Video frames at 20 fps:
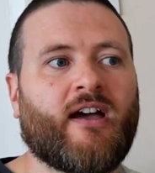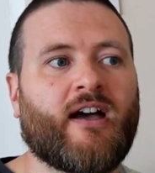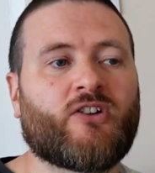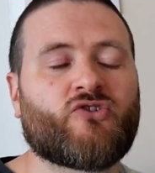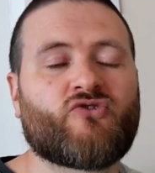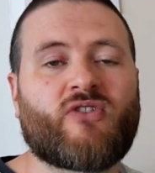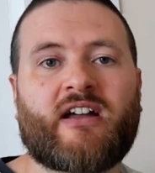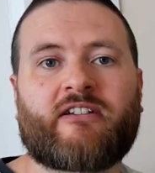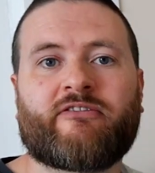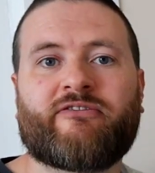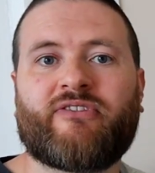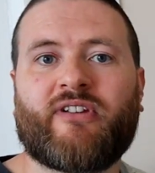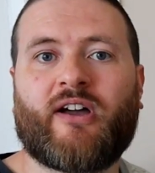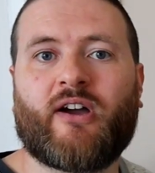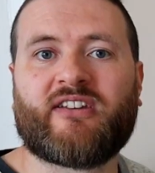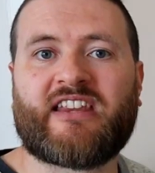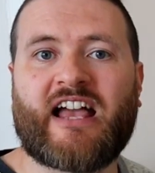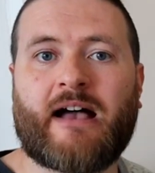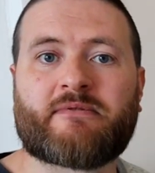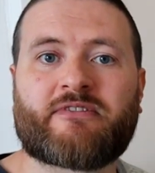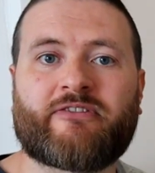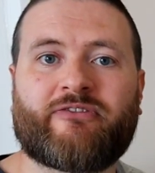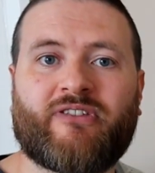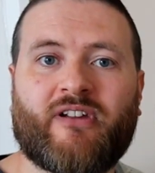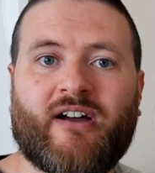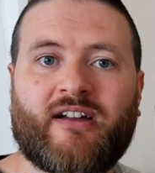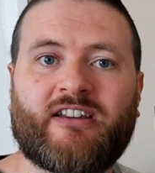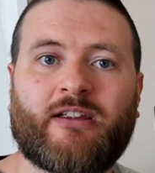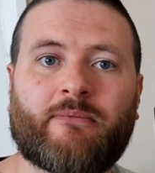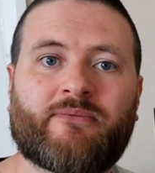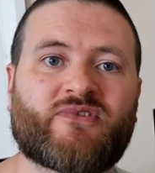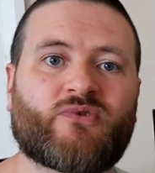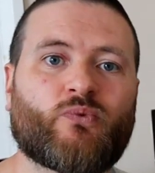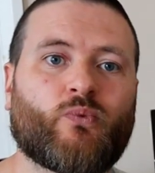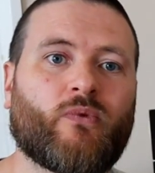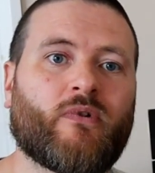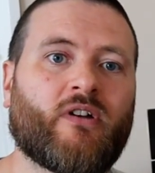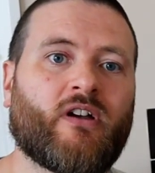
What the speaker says: dragonfly, damselfly nymphs,